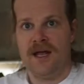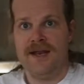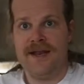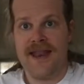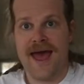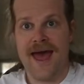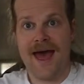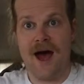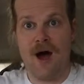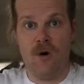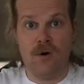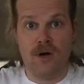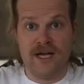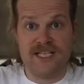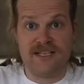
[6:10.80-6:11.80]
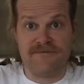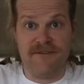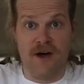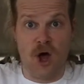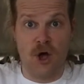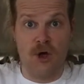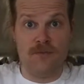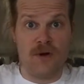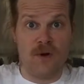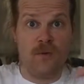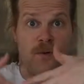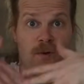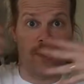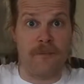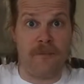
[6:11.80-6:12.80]
Now it's foam, we
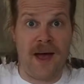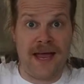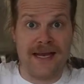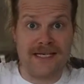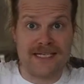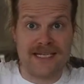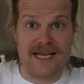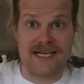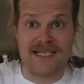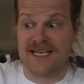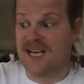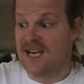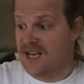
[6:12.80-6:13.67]
want to paint it.